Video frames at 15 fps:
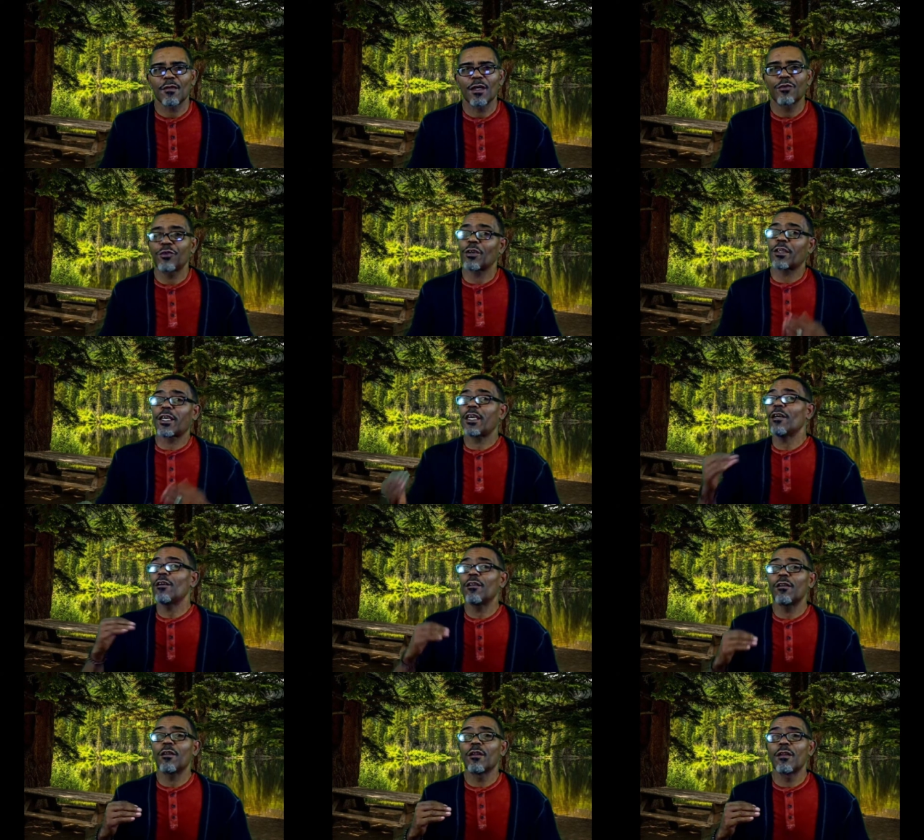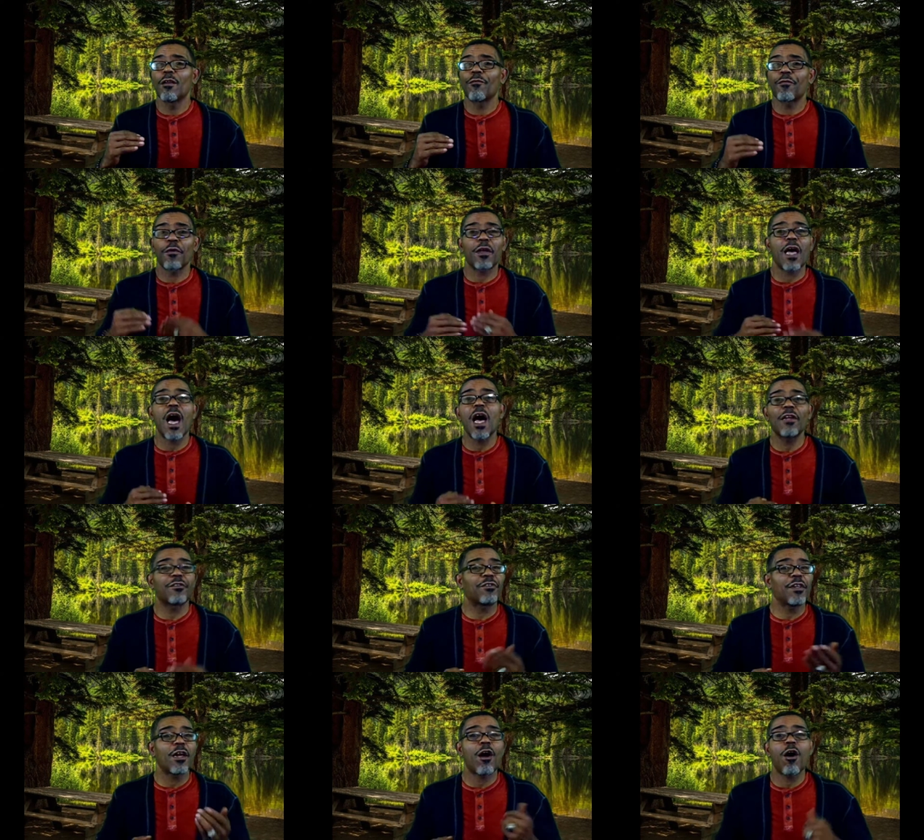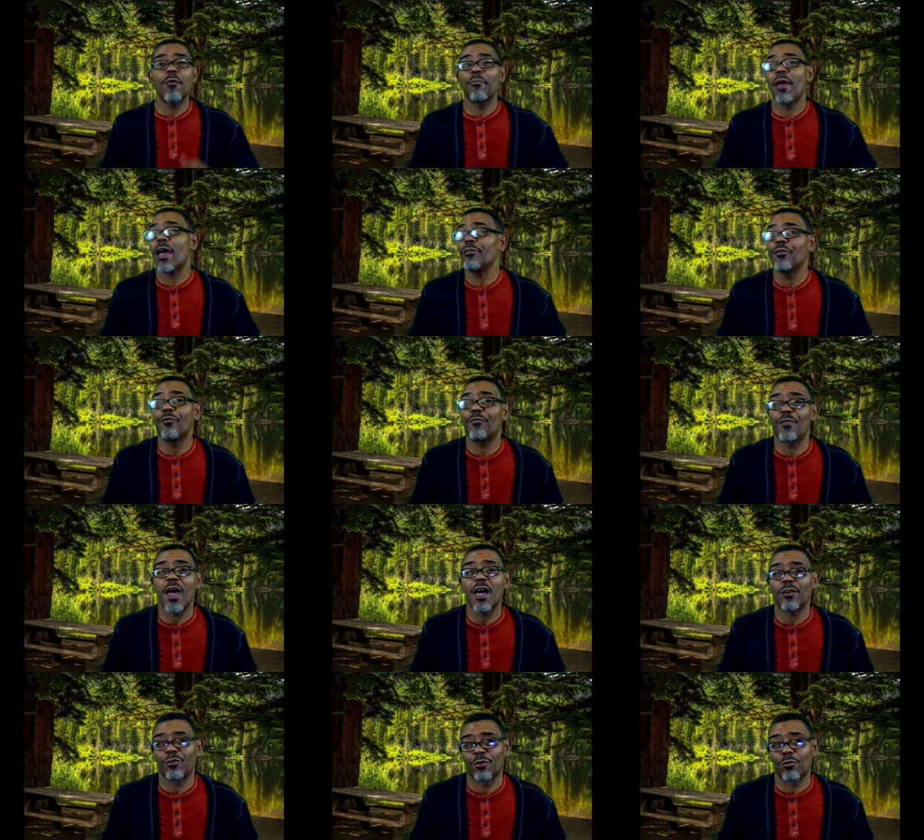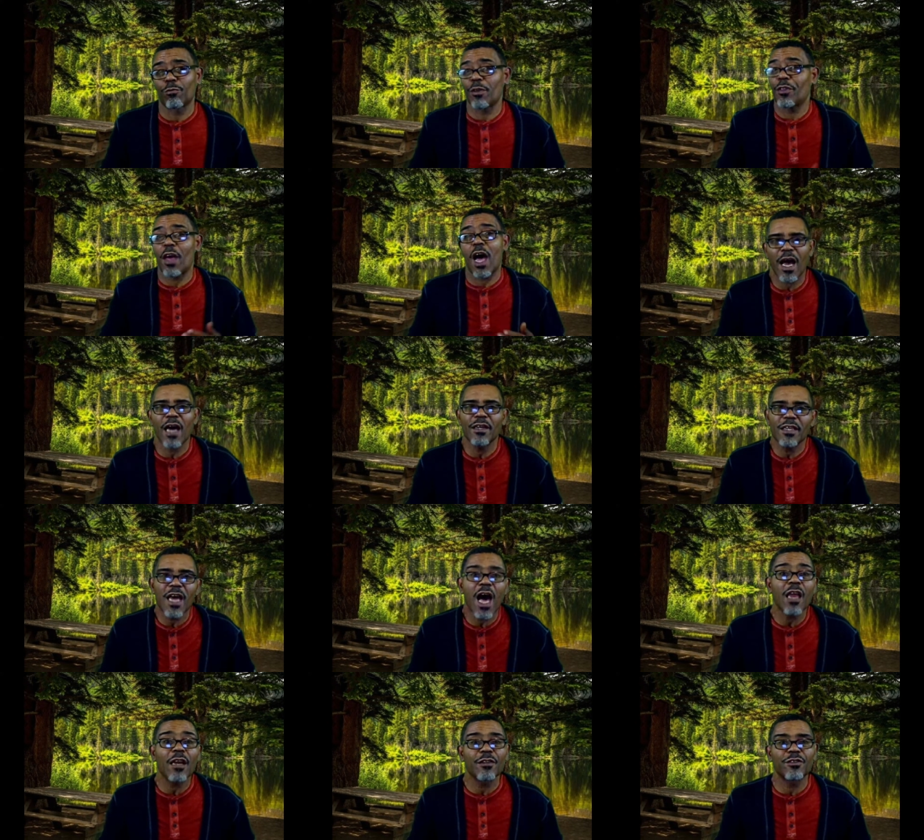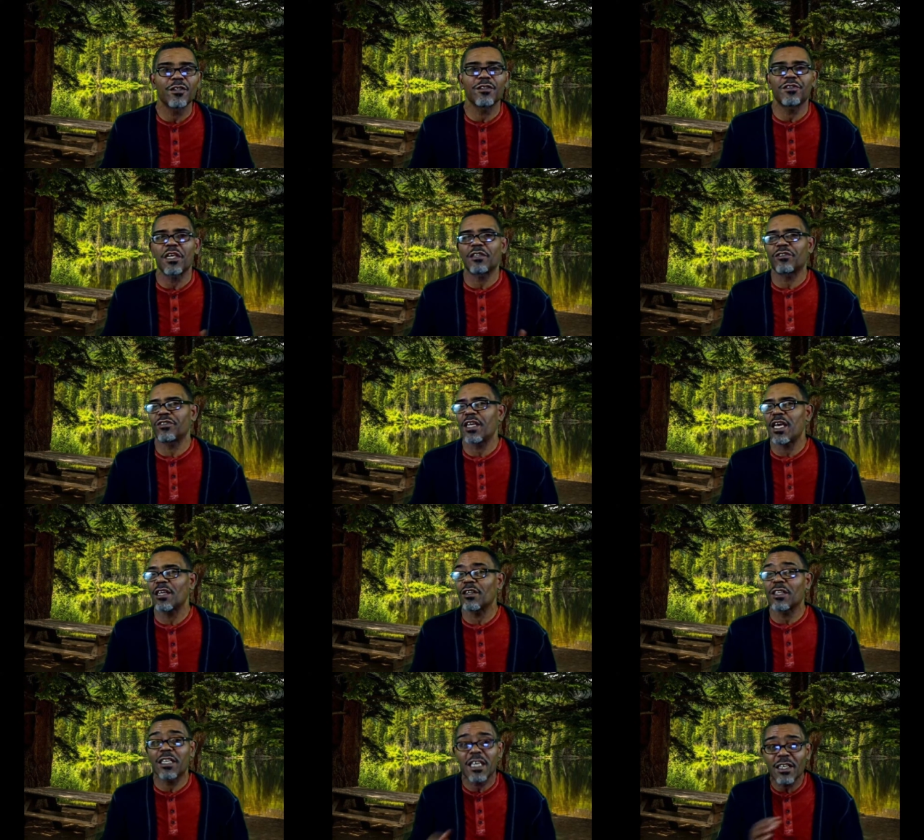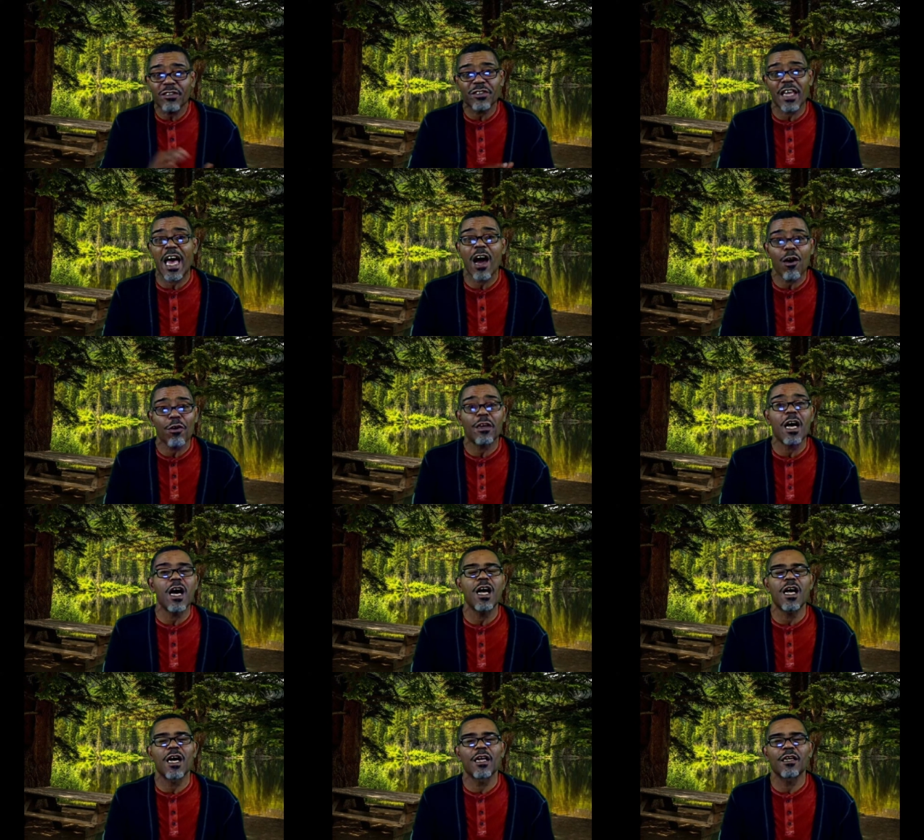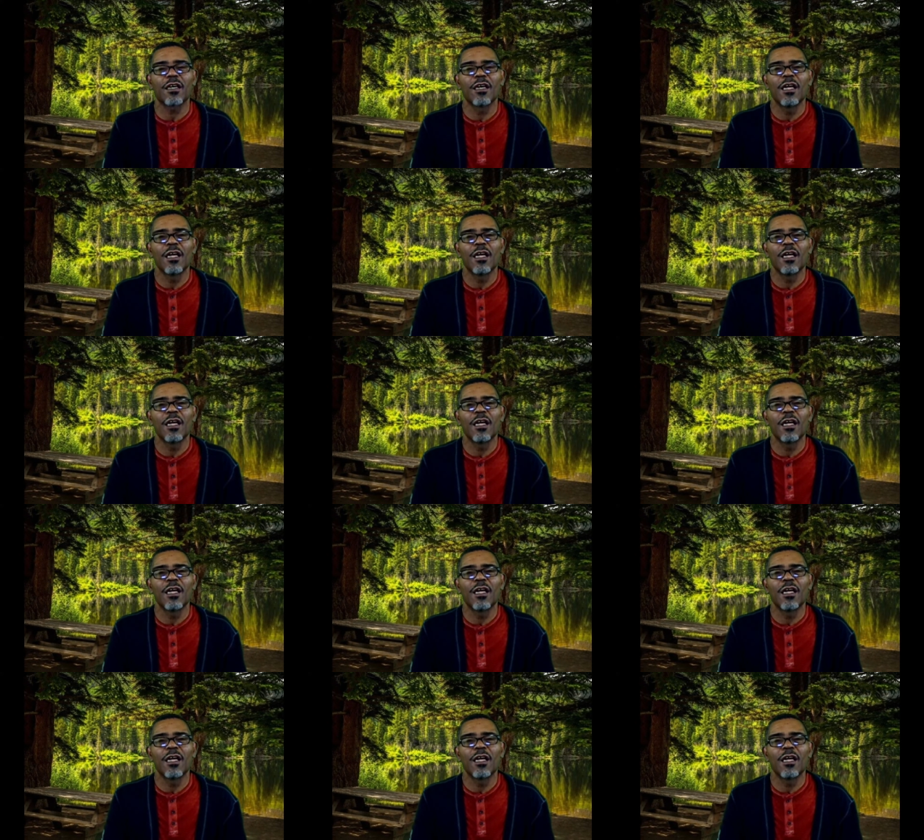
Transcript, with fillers: to kill for gods that are manufactured with ideologies that stand against our God,